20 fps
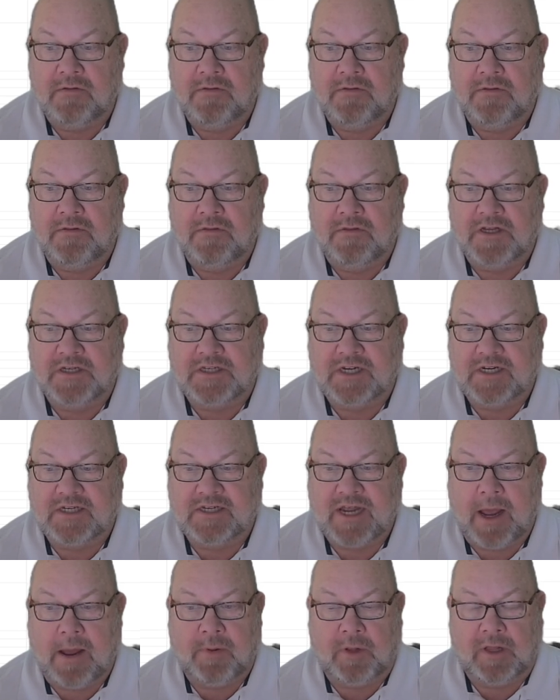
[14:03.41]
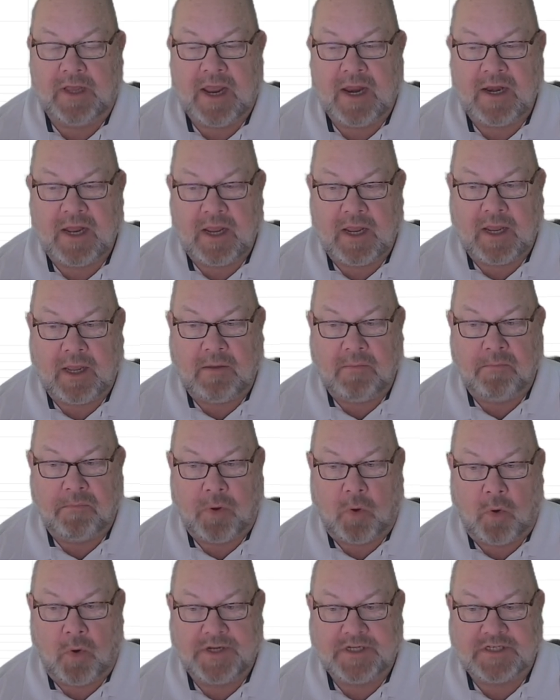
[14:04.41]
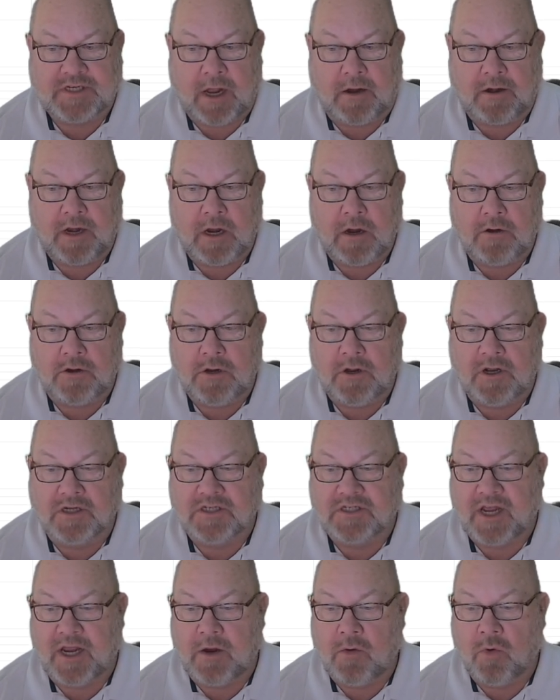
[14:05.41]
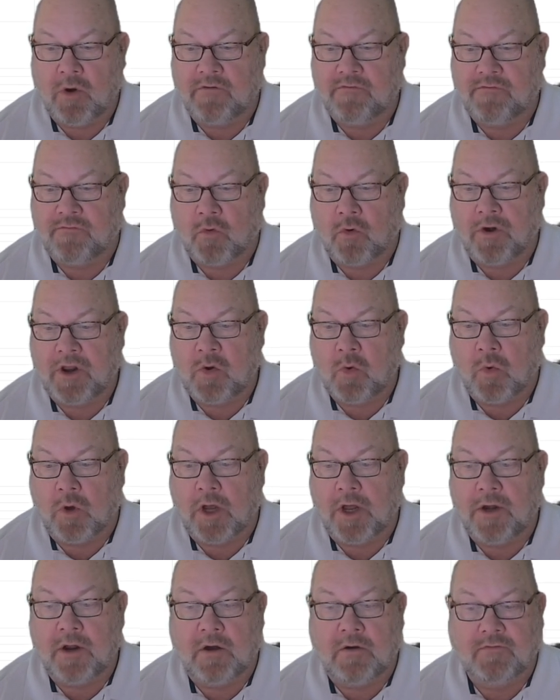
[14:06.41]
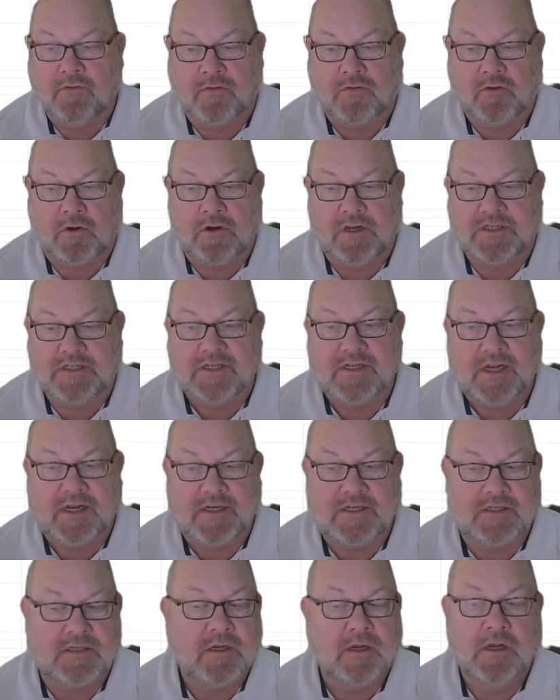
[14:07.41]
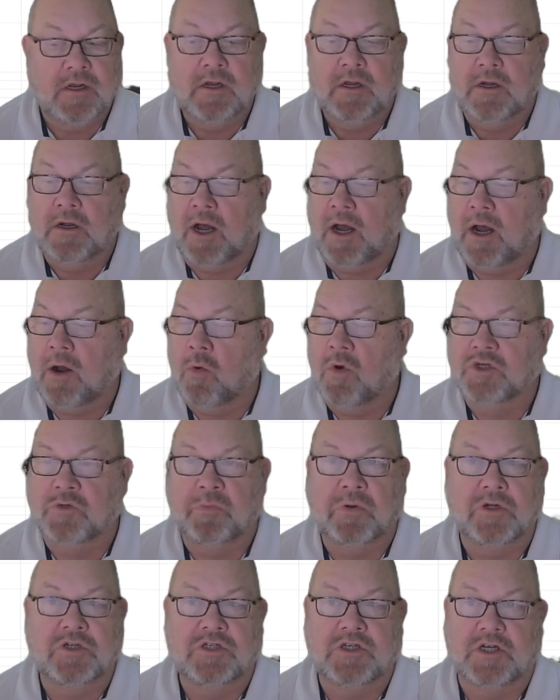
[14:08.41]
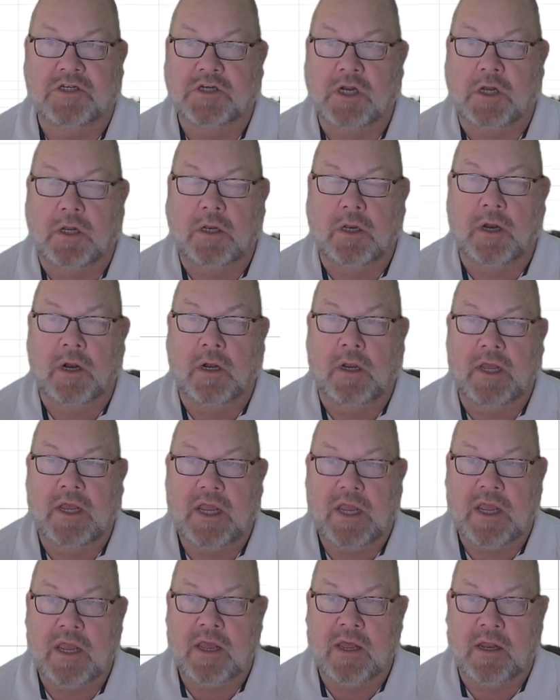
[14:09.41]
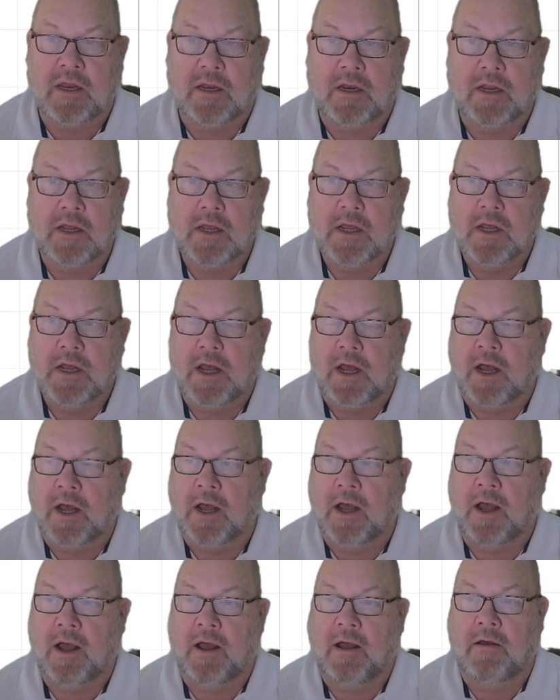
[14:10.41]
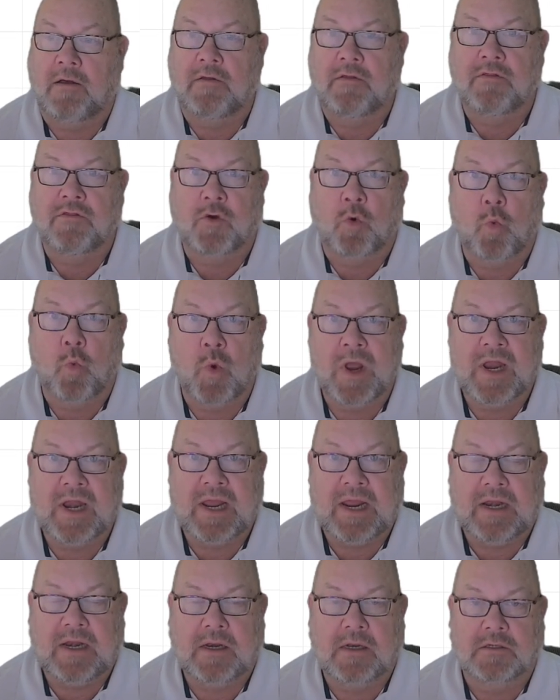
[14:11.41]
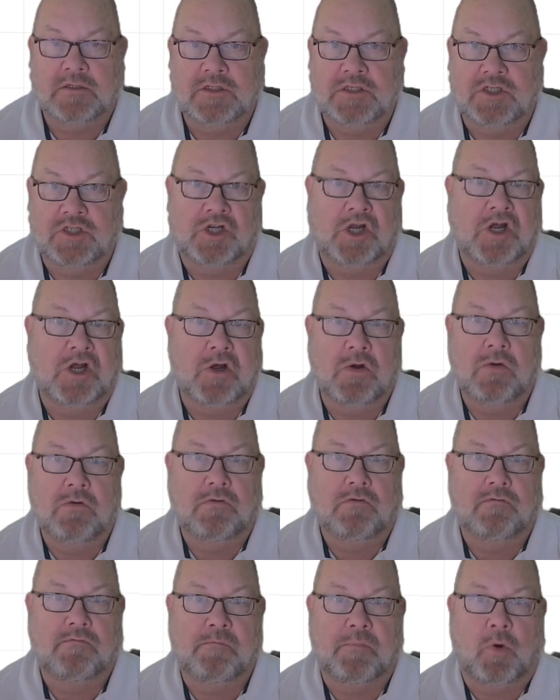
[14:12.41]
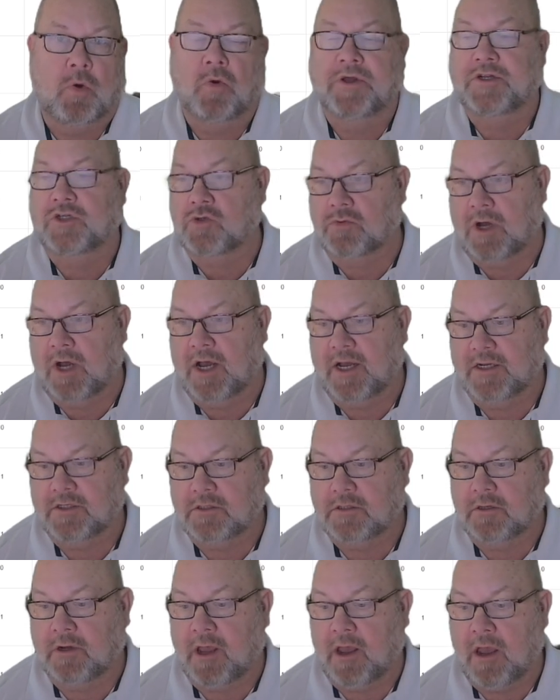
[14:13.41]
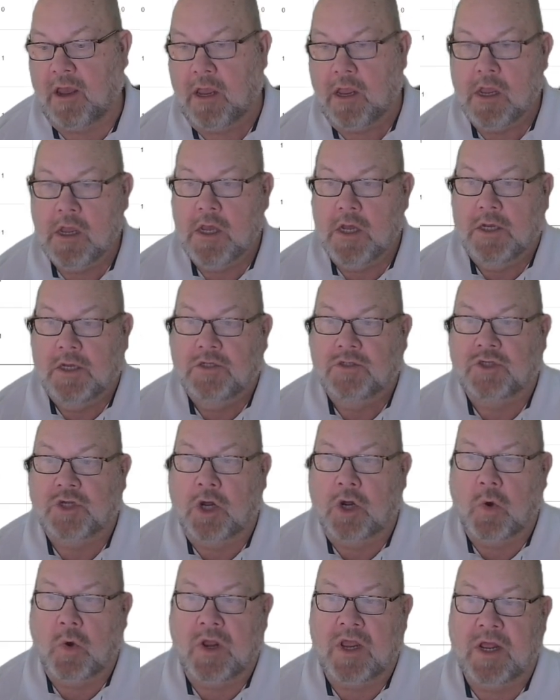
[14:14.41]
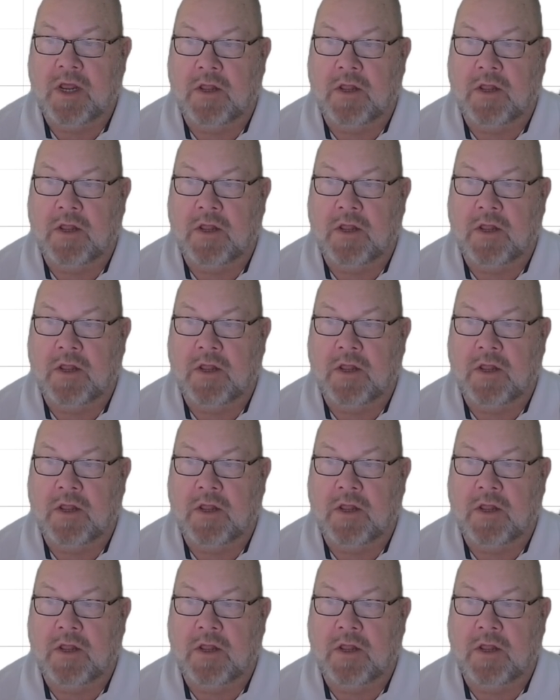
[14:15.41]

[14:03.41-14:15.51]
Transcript: this example any points down here, and you can say we're at 41 over 36, which puts us clearly in the winning zone points-wise. Okay, so